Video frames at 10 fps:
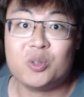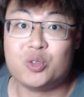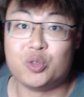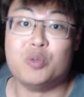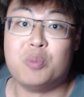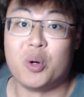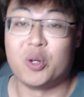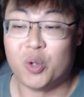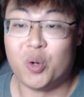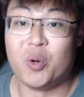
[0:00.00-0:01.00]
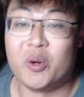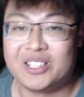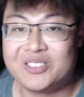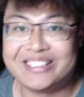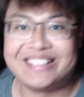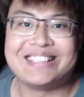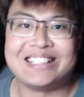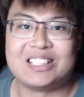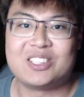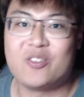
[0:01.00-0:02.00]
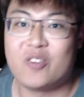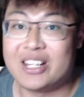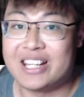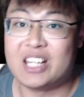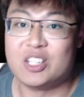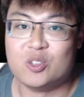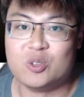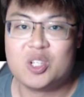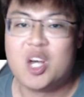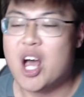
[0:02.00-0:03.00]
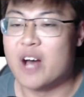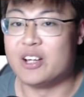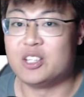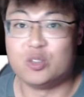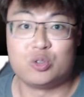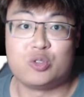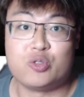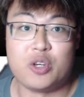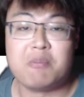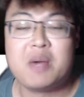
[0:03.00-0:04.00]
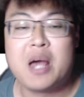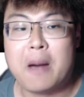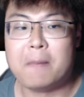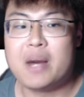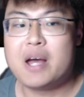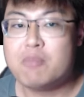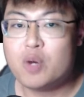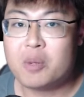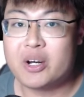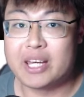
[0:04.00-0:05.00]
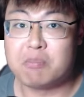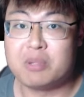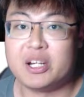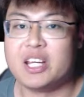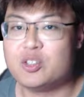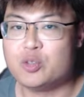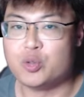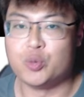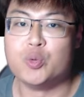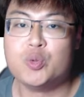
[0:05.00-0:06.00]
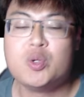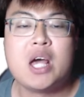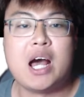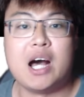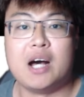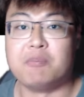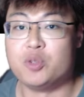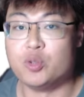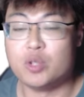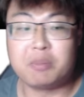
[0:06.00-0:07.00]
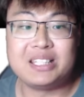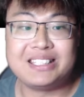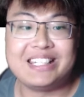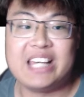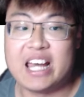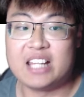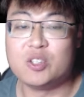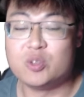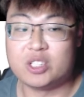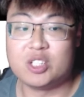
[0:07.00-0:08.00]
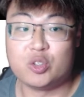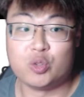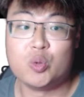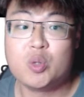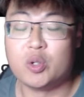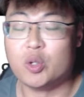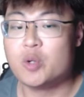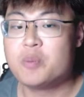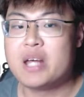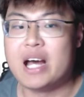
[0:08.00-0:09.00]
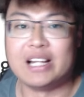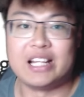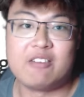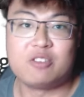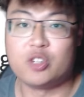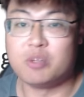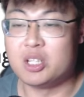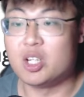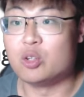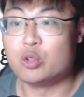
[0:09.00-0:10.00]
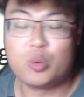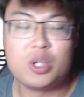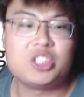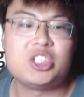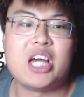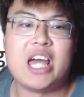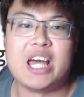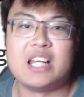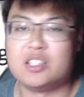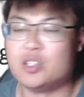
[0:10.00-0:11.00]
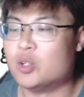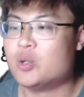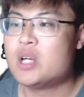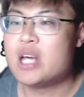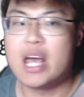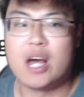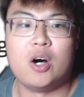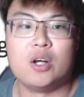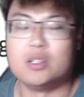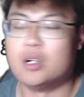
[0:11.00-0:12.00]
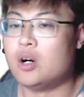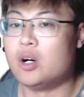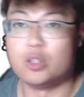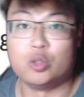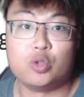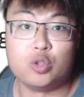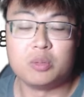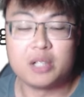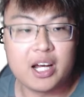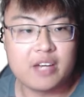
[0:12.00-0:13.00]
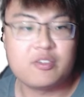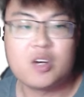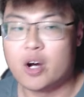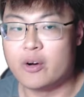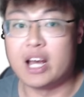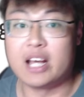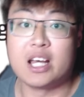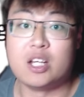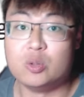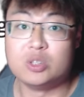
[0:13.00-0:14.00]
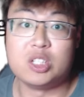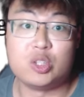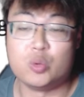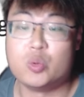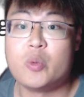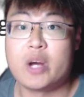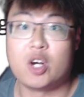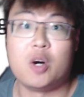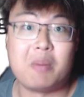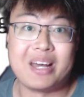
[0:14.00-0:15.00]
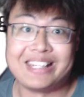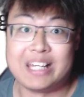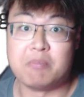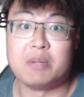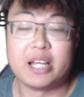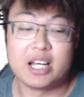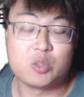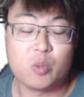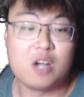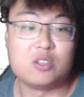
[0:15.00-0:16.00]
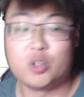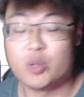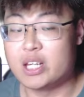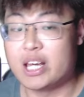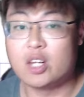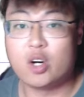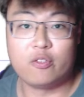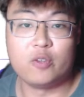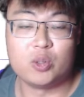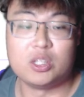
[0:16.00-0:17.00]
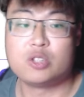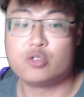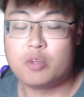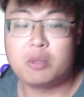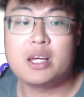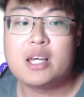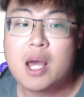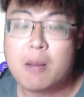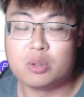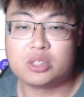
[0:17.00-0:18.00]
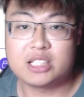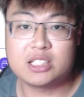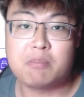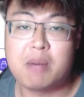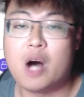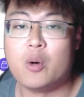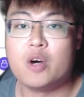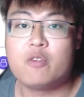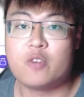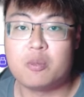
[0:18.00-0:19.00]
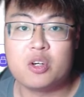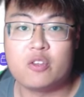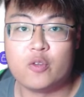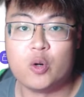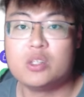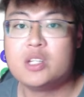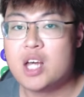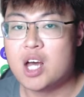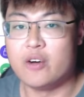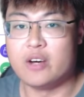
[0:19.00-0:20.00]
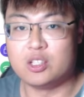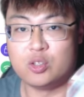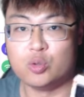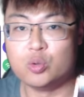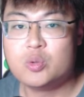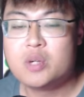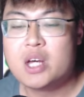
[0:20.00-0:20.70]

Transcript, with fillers: 2.0. Alright, so this is the software that I use, alright, to stream my mobile gameplay to the PC and use it to, you know, live stream it on Twitch and, you know, on YouTube live, or I can use it to record my gameplay as well. So it can offload the streaming processing power from your phone, alright, to